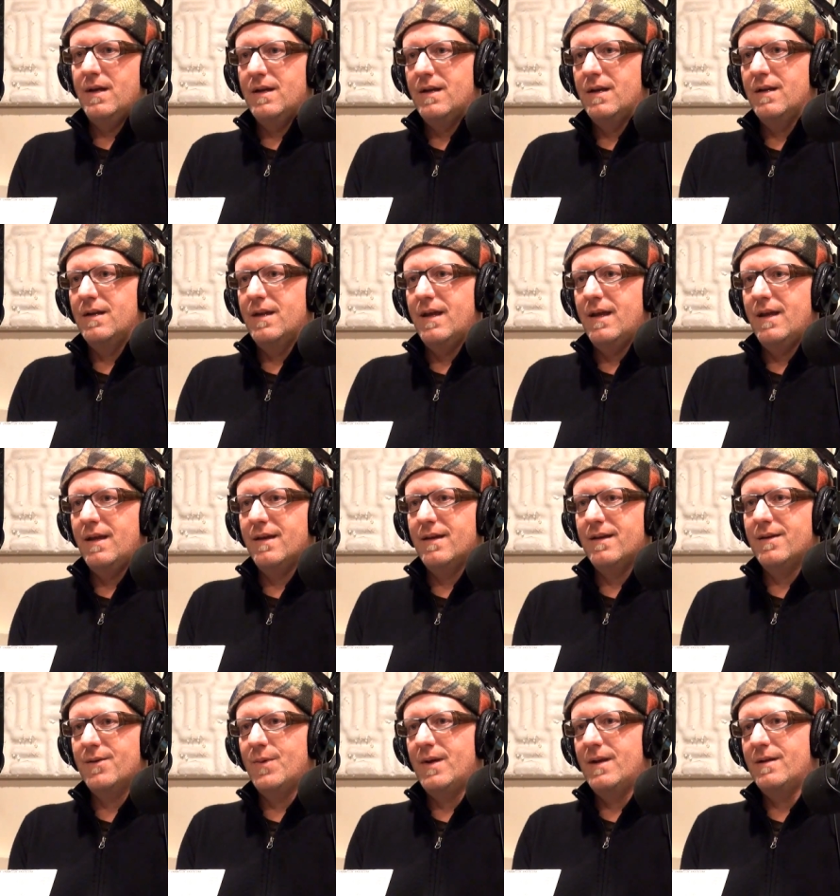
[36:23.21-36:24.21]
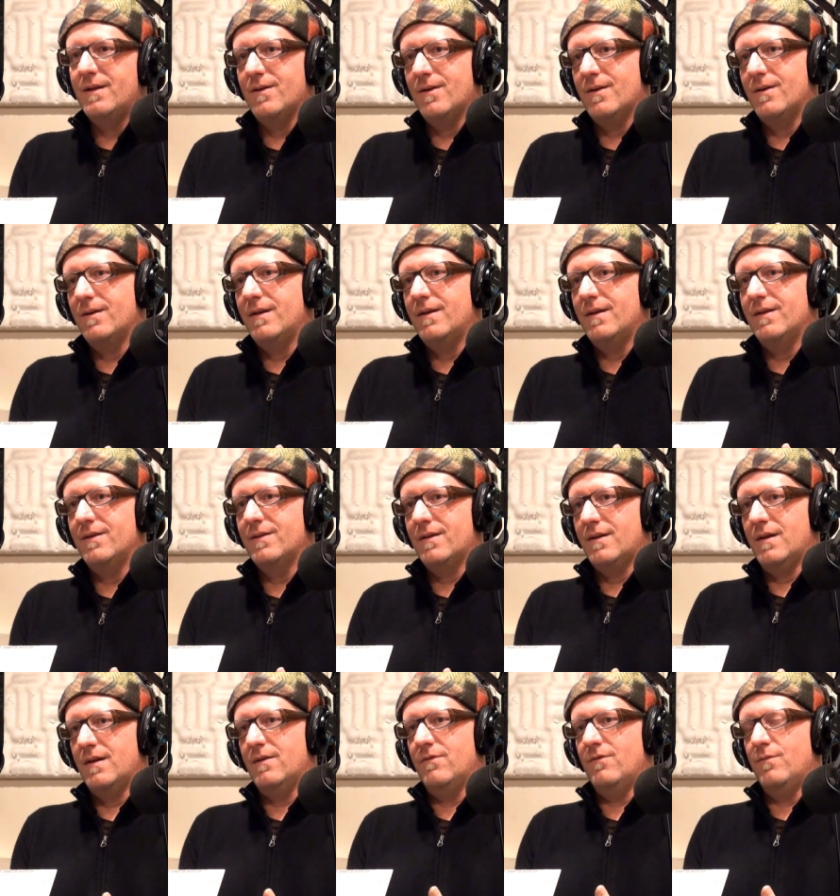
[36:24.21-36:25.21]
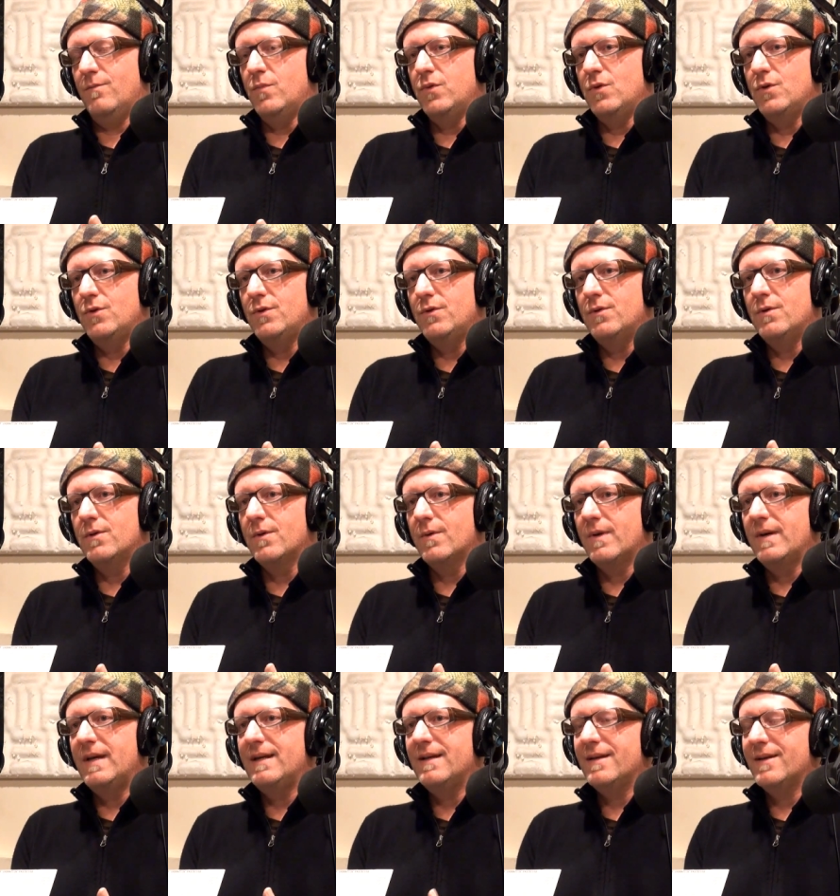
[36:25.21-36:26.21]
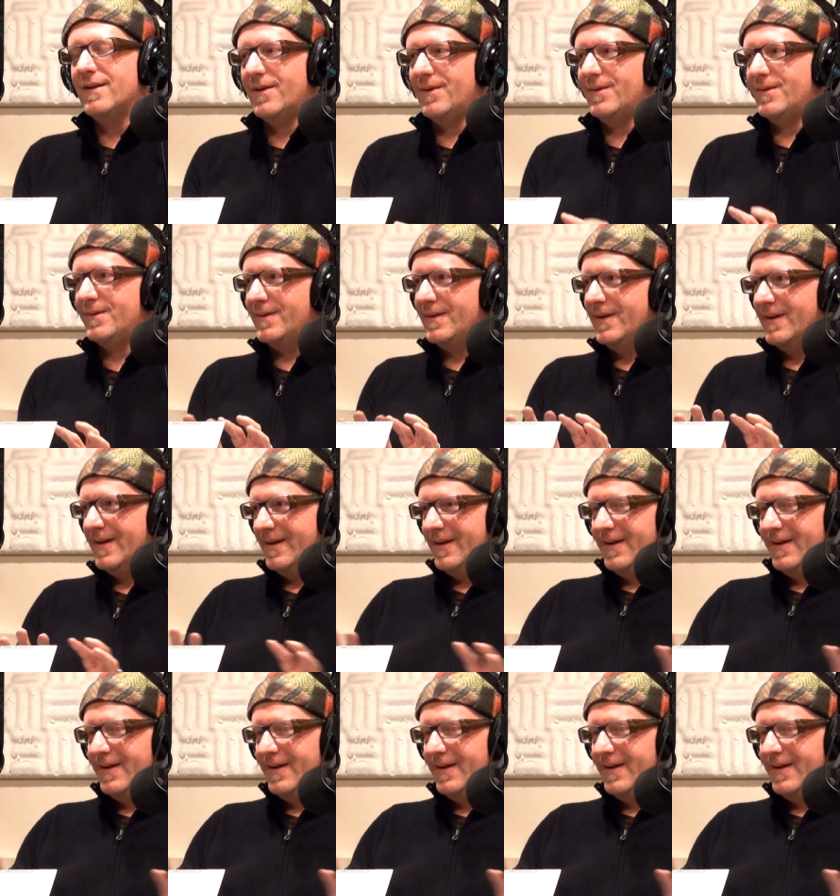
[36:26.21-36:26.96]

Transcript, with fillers: and in the end, we turned his kind of blue green tone